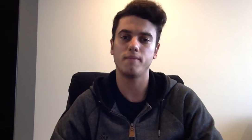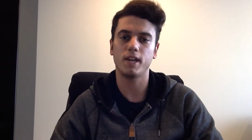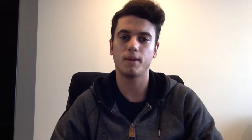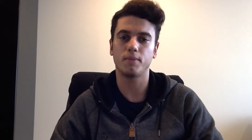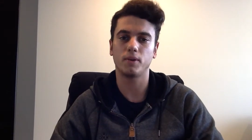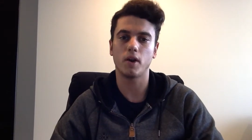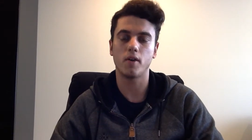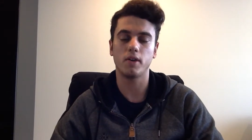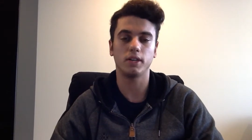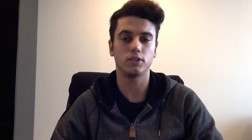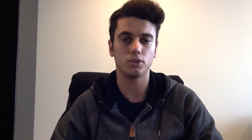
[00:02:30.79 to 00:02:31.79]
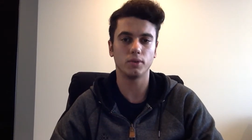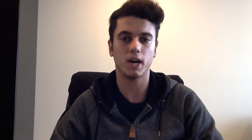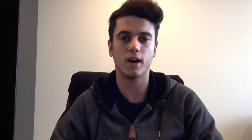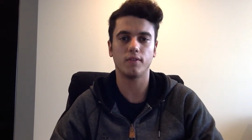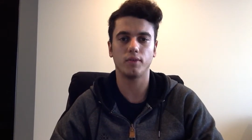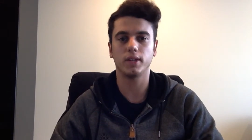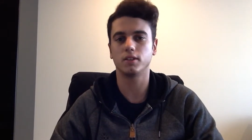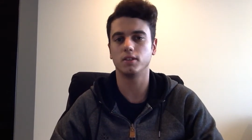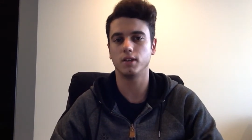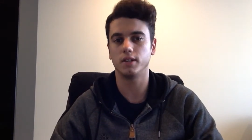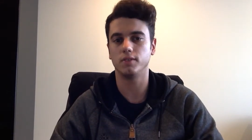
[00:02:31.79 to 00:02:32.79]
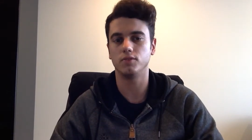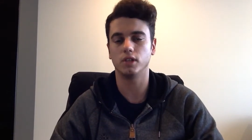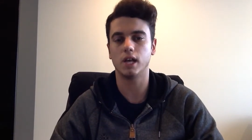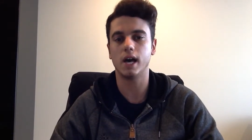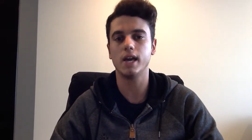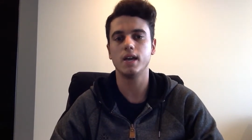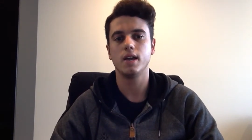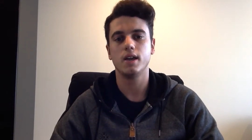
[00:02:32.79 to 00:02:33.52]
meetup occurring in 2.5 weeks on the 9th of July.